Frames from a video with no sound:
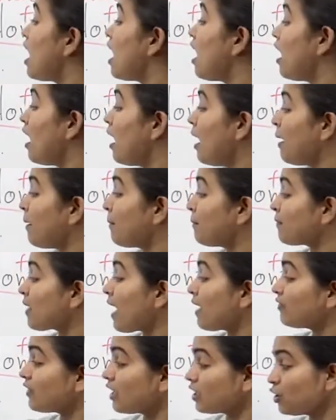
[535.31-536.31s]
And
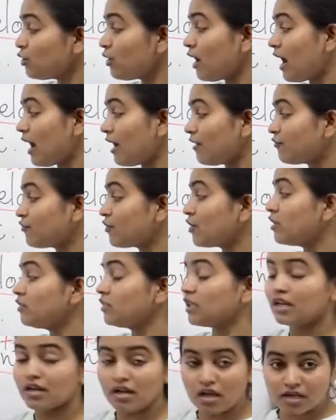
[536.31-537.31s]
then you have
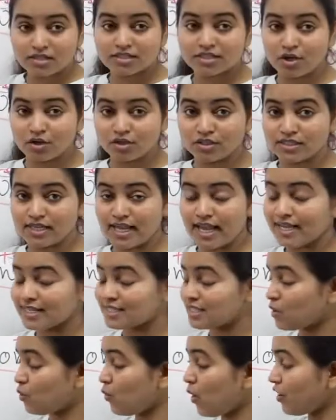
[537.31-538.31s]
the last
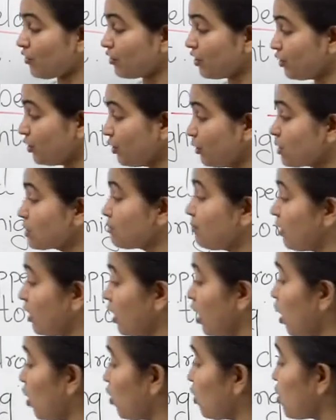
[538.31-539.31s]
context where you use
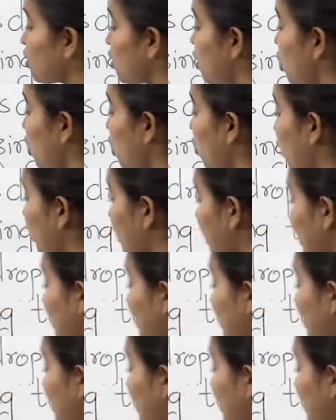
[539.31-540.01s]
below when